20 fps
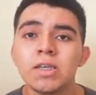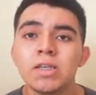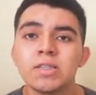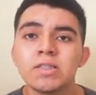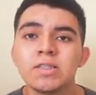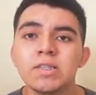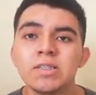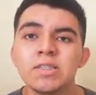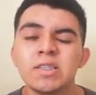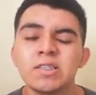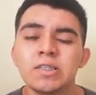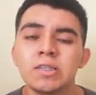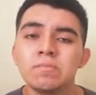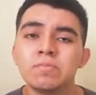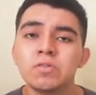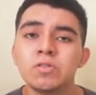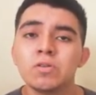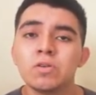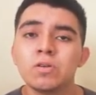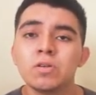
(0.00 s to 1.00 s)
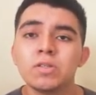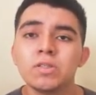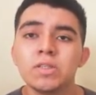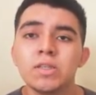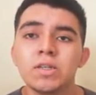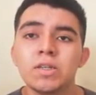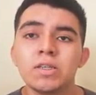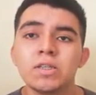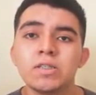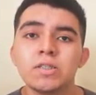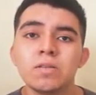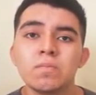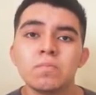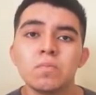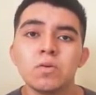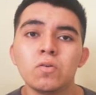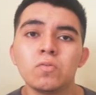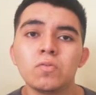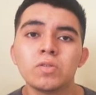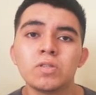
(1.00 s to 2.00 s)
since it seems to us that it is the
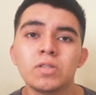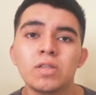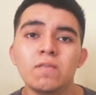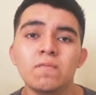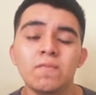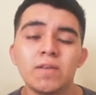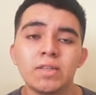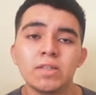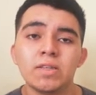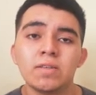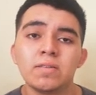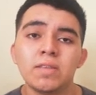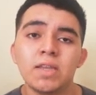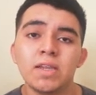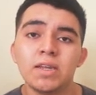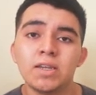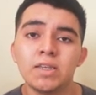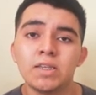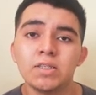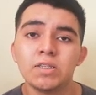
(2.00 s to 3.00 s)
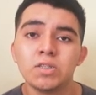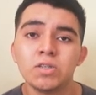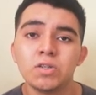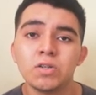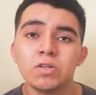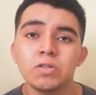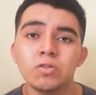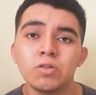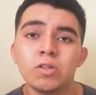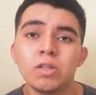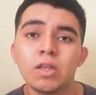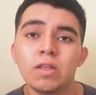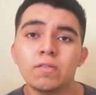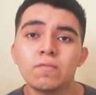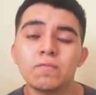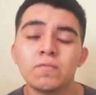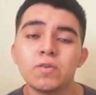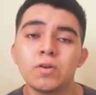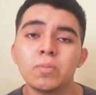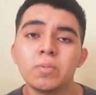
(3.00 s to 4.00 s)
most effective and easier to adapt
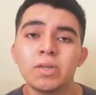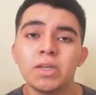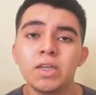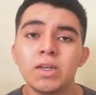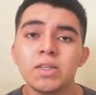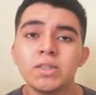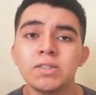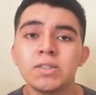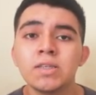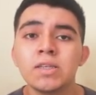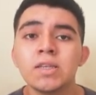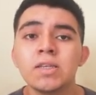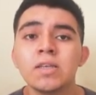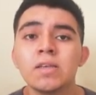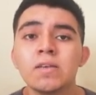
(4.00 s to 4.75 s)
for beginners,